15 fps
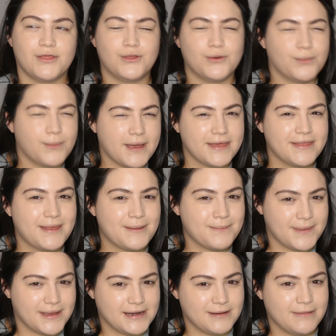that
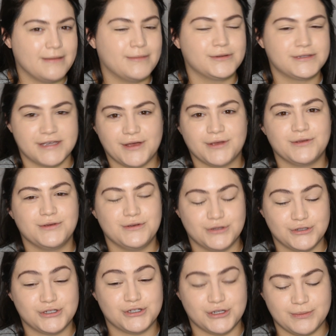many people tell
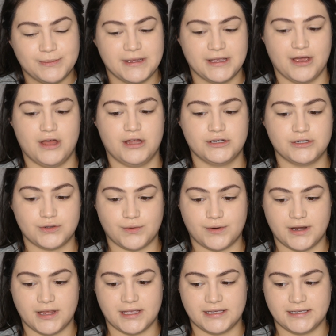you should be
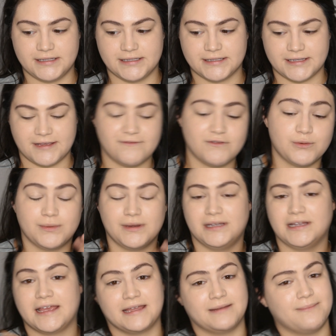contouring is if you
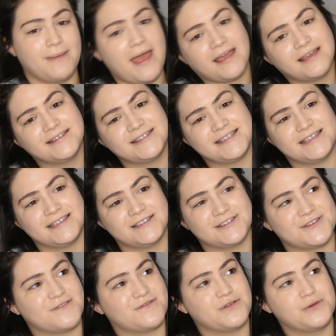read like in
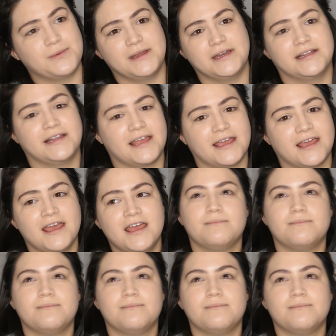magazines, or if you read in like